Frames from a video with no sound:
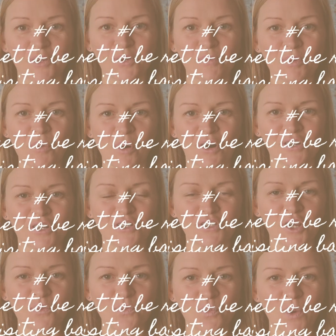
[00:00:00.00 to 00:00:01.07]
Number one,
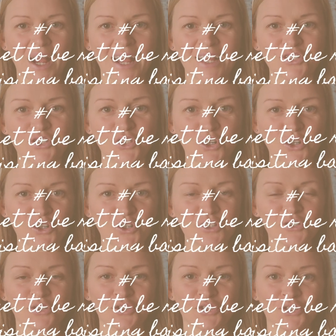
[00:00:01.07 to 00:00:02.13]
don't wear
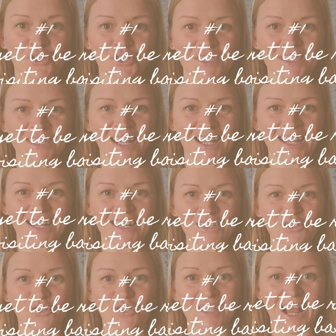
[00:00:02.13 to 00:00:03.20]
shorts or short
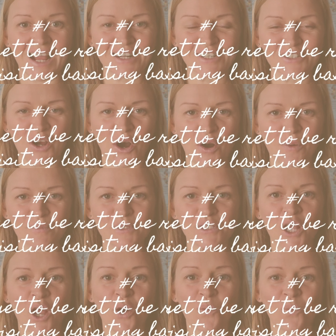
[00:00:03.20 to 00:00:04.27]
skirts or tank
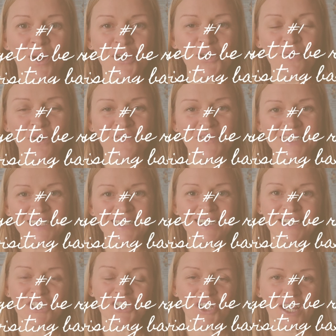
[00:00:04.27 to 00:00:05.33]
tops when you are
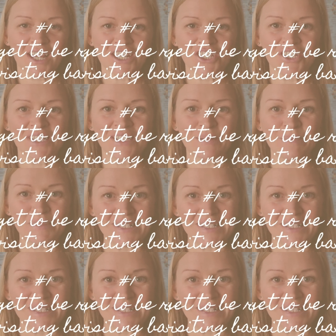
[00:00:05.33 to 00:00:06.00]
visiting churches and